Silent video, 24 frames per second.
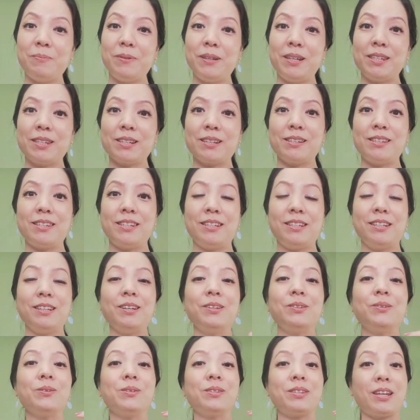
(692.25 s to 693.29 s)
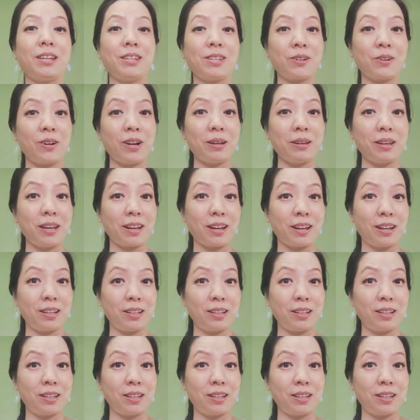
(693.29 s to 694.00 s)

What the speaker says: please consider to subscribe and